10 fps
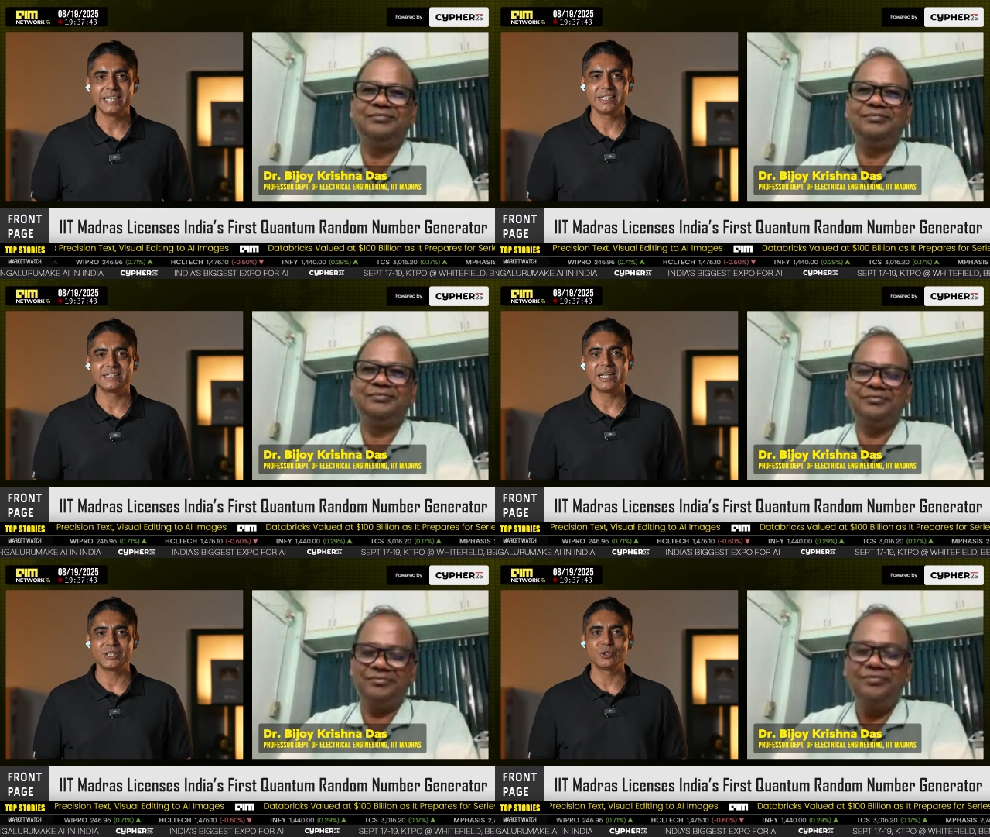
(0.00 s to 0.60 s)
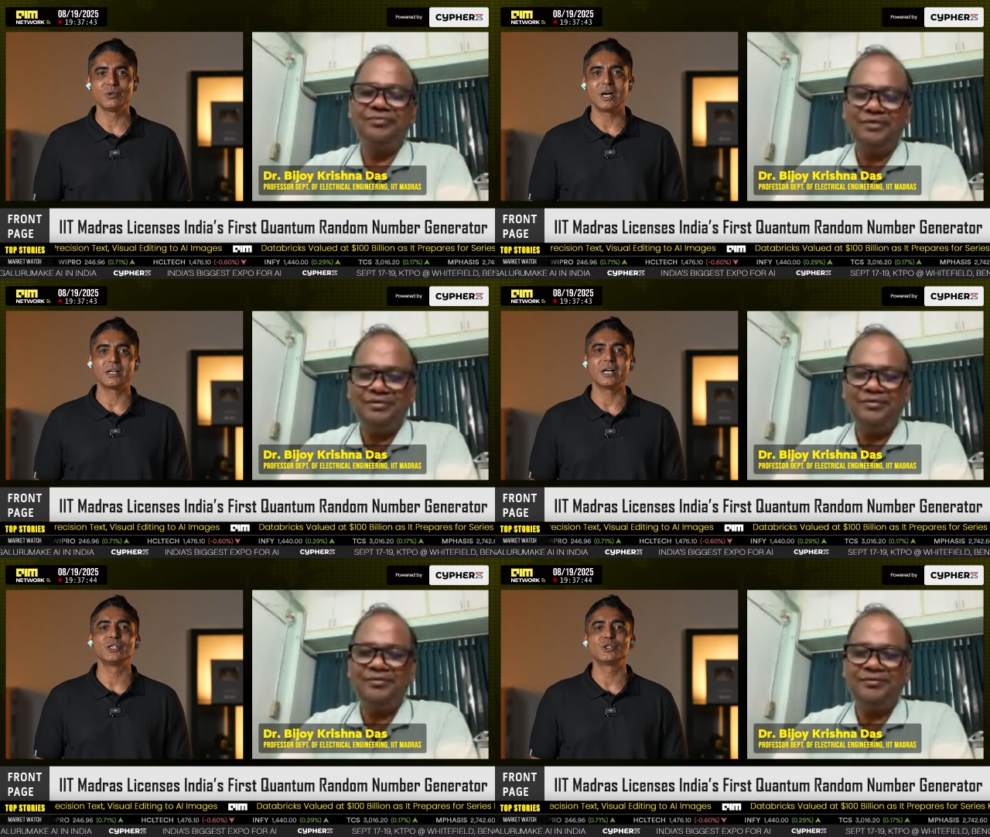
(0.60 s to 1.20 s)
Speaker 1: is that you
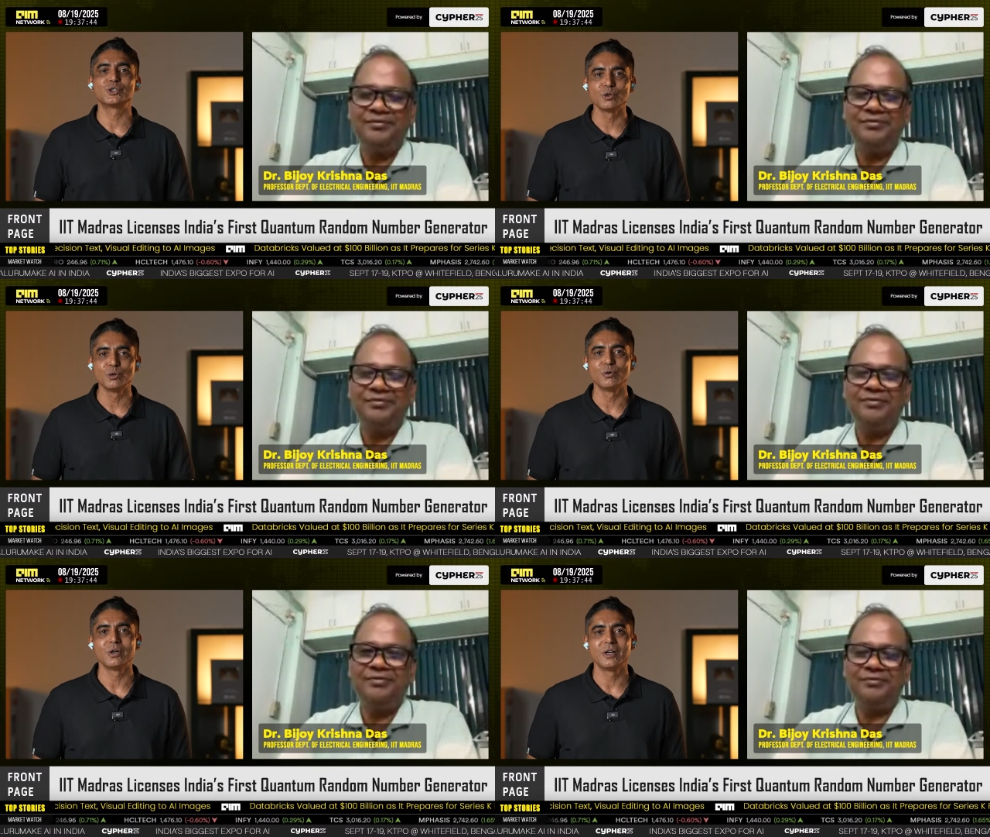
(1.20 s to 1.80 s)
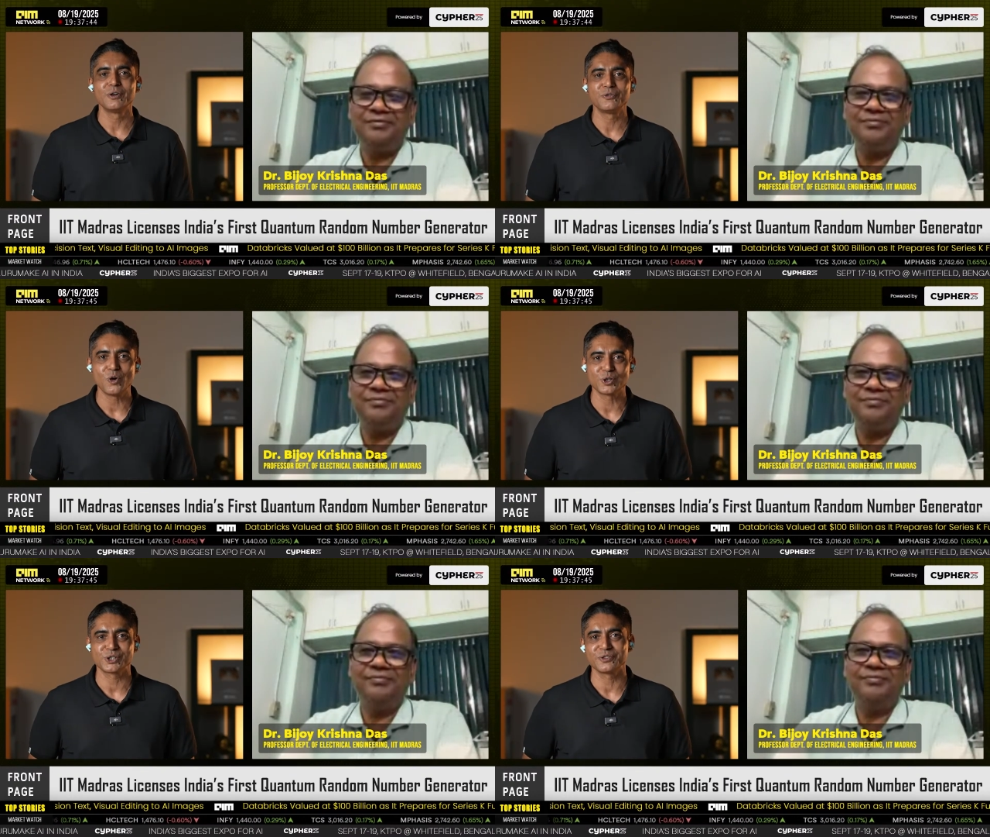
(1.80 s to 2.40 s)
are a true
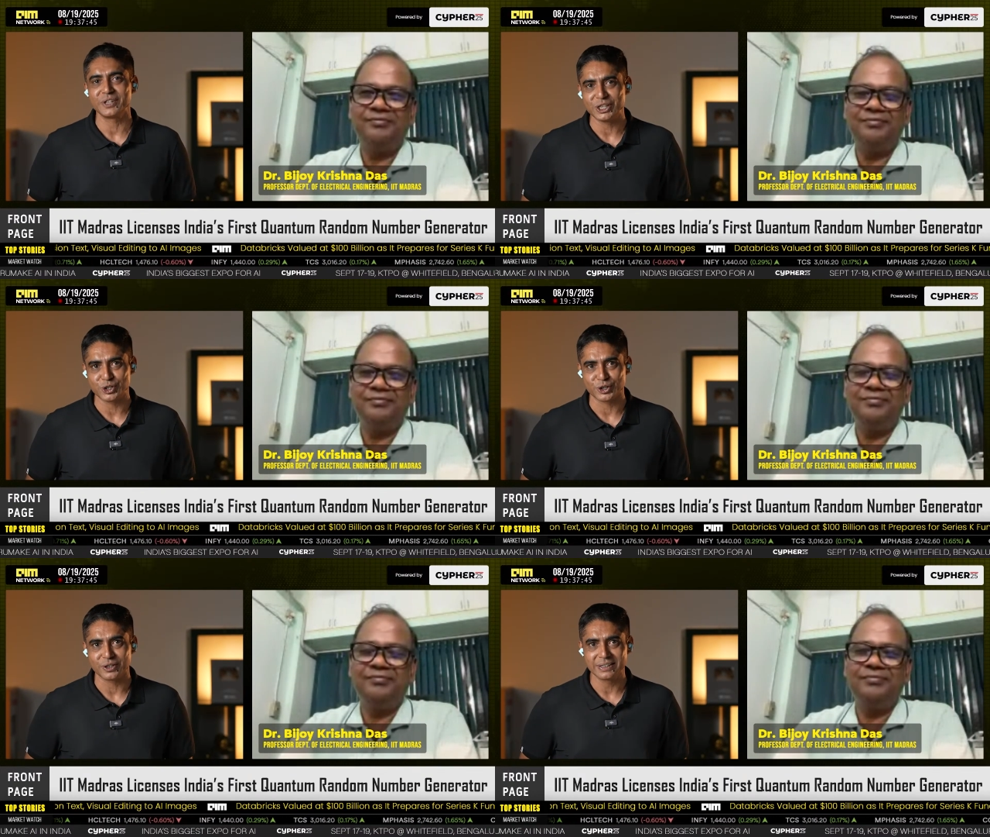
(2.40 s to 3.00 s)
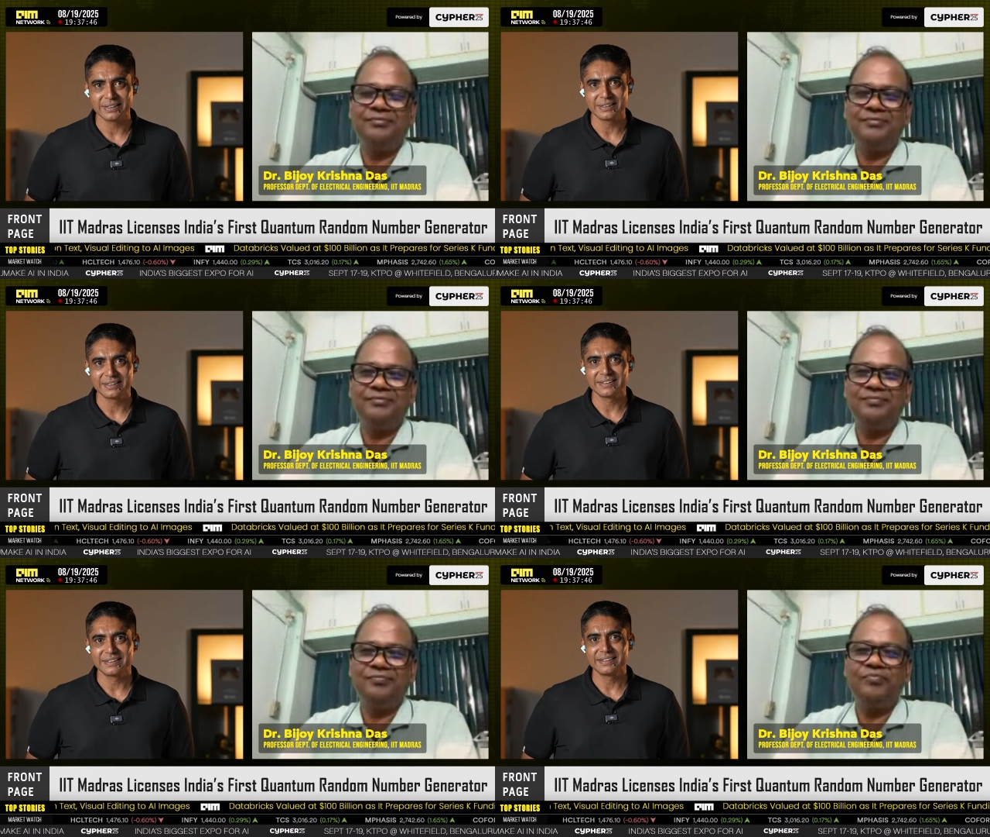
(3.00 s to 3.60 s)
force of nature.
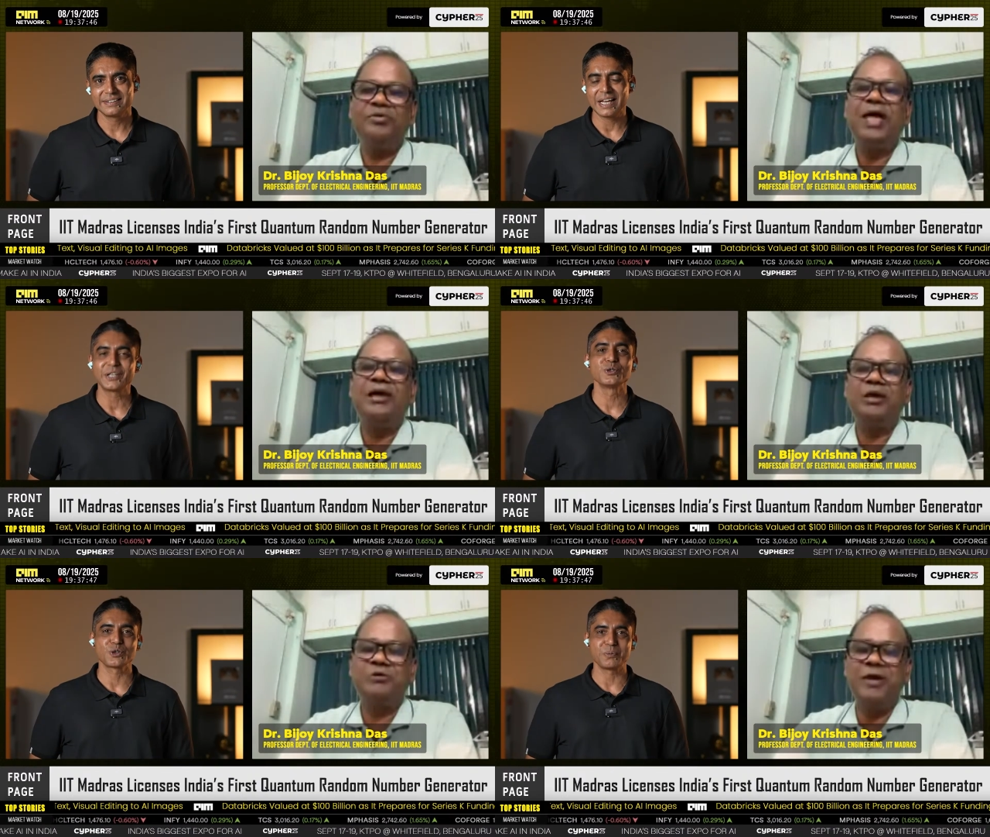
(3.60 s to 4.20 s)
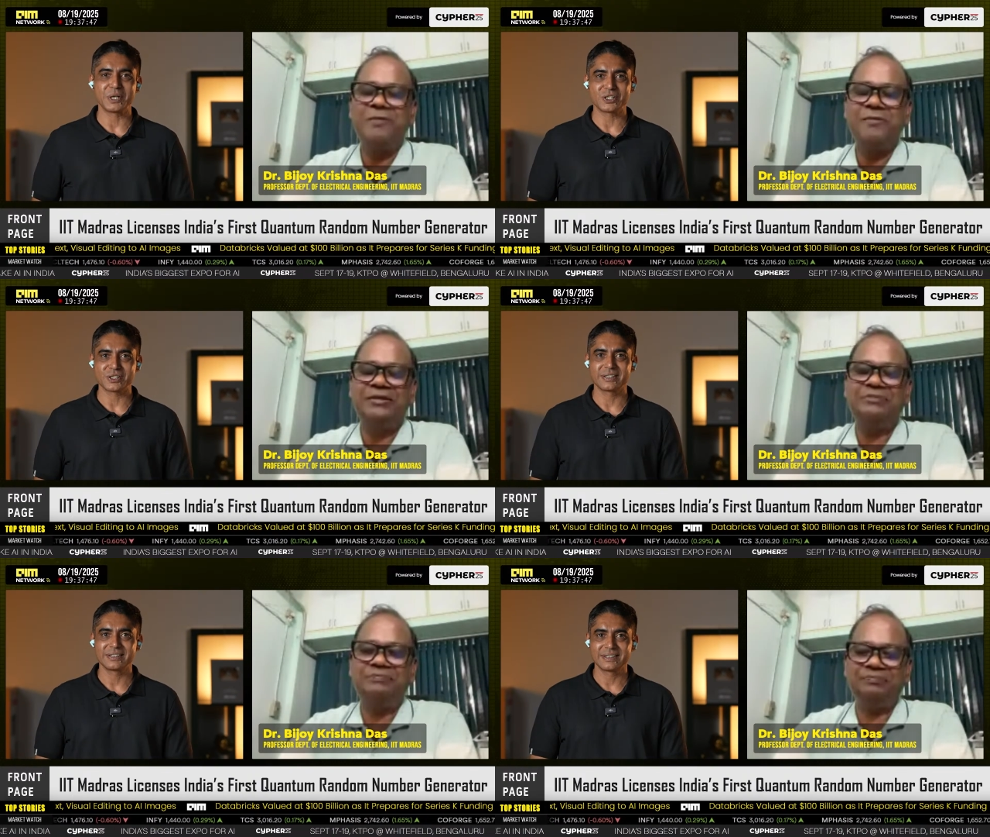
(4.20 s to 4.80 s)
Thank, thank you, so much.
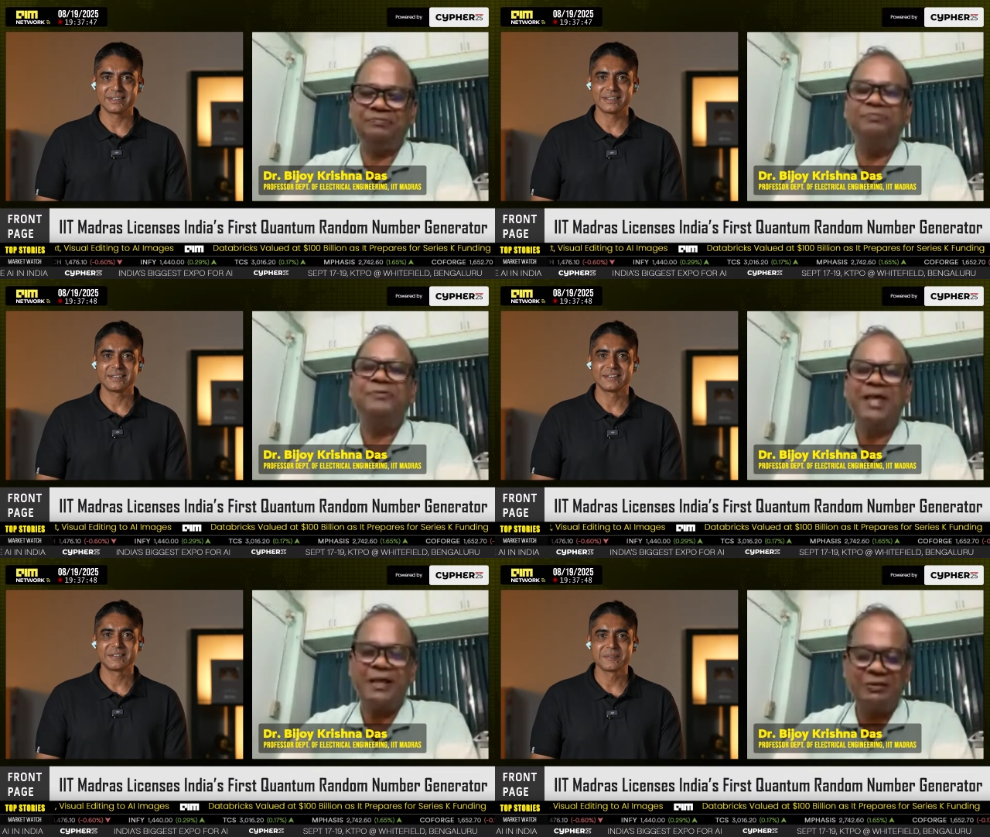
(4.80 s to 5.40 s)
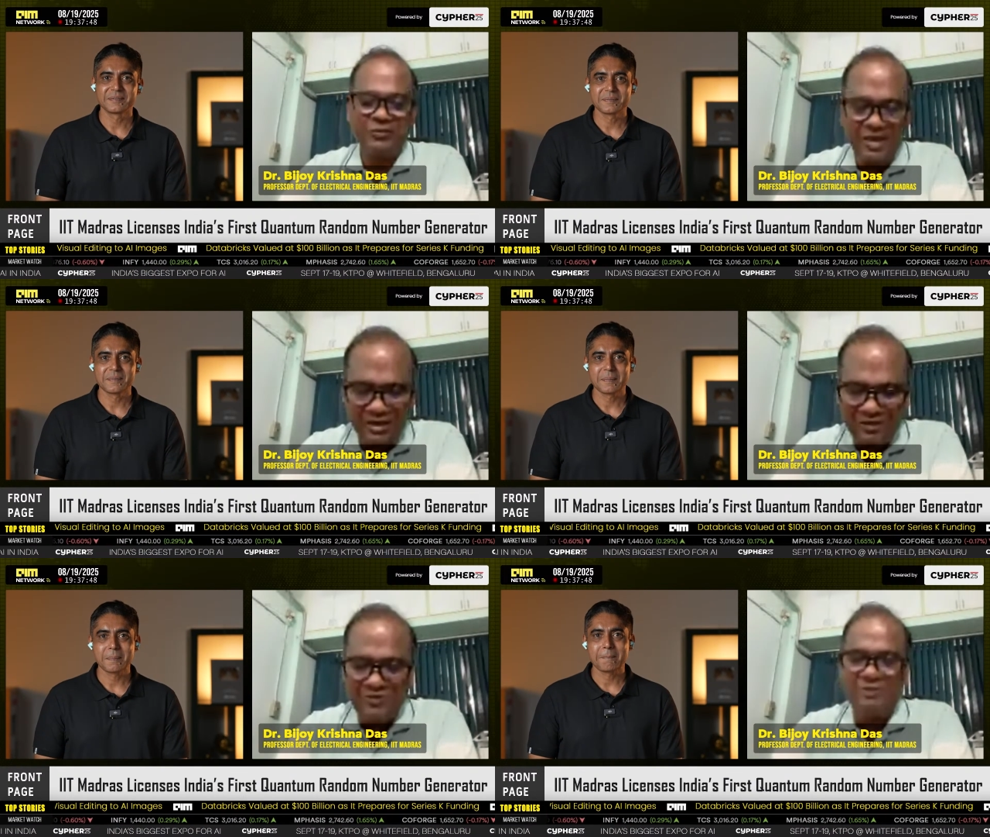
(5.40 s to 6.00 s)
much.
Speaker 2: Thank you.
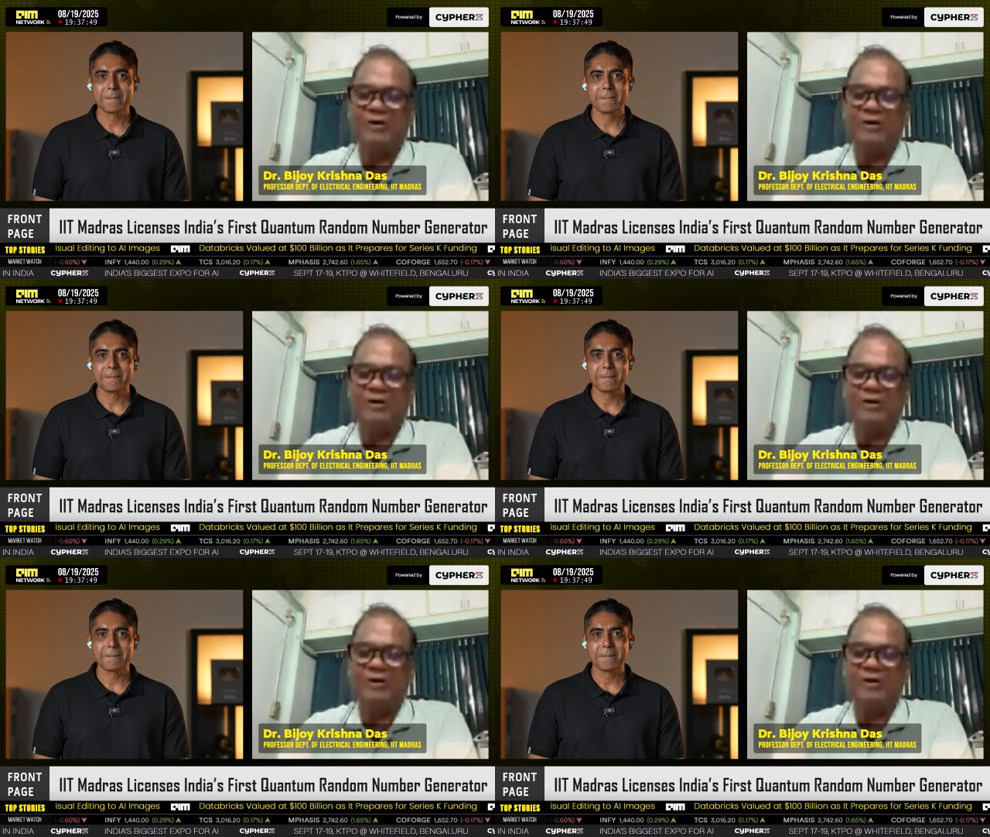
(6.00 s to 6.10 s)
Thank you very